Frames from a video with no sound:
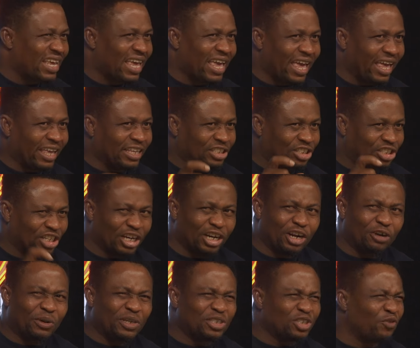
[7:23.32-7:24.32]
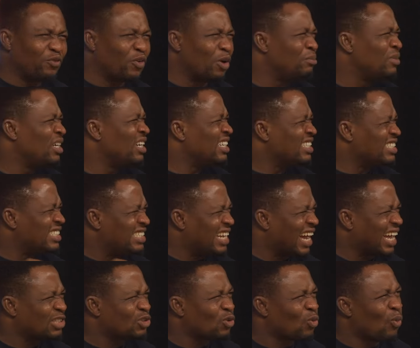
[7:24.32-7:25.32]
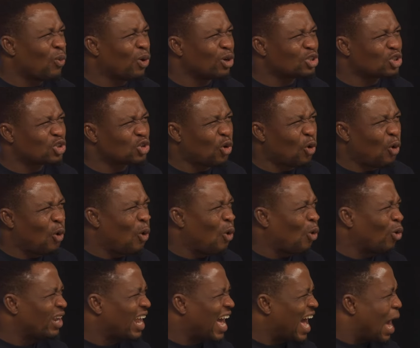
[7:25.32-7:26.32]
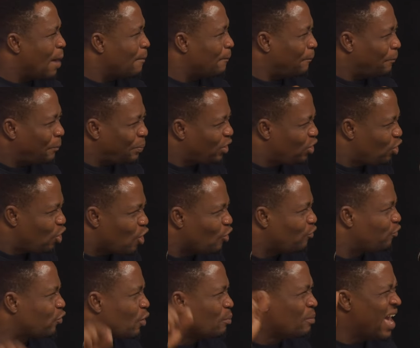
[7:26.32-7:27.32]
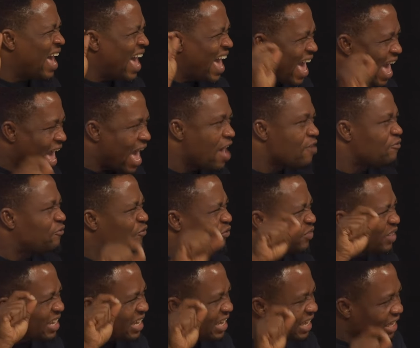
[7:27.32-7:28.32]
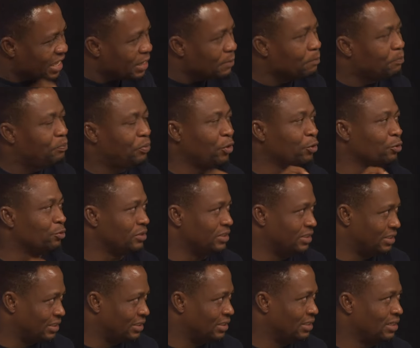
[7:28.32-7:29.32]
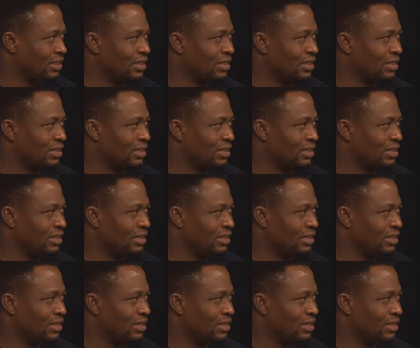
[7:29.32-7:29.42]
a generation from that was whole and pure from every impurity.